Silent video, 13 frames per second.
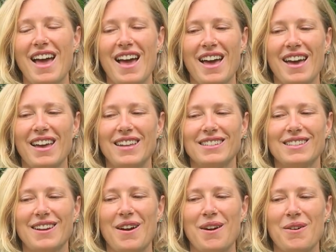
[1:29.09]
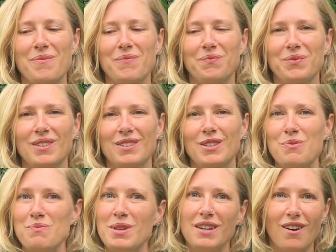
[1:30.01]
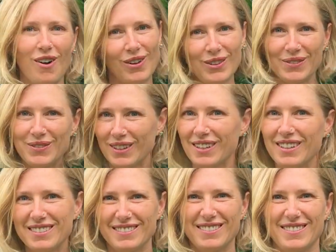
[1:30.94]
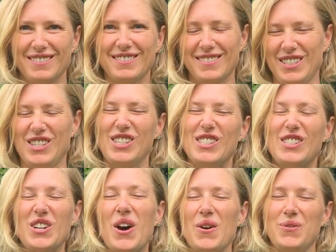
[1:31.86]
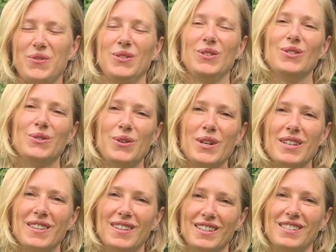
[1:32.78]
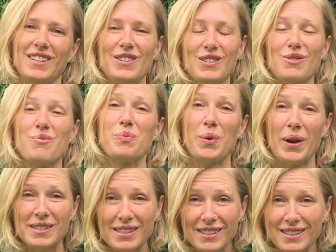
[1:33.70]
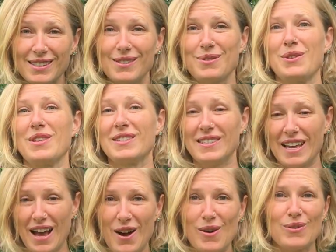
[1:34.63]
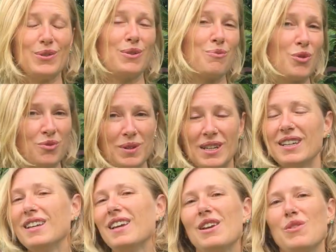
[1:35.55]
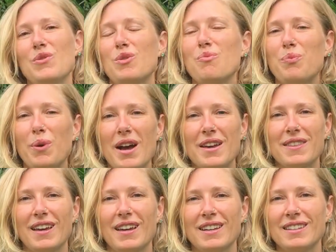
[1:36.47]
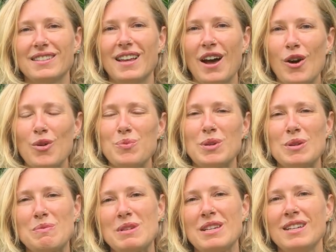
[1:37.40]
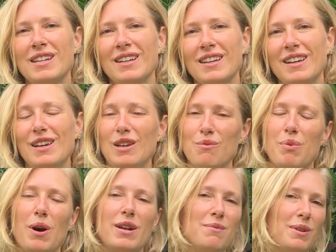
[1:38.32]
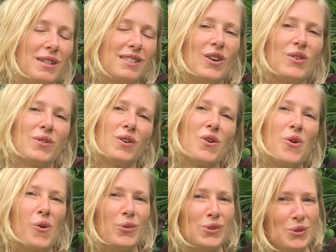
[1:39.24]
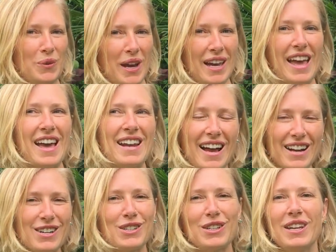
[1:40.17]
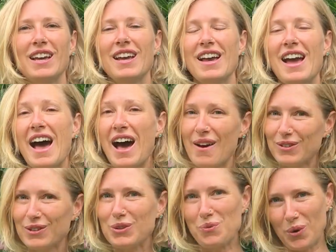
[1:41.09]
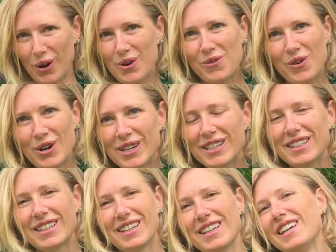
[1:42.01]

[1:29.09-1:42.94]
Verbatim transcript: and um, to meet all of the, the stuff with a sense of presence, with sound, with movement, with breath, and it's helping me embody myself in a whole new way. And actually having to work for it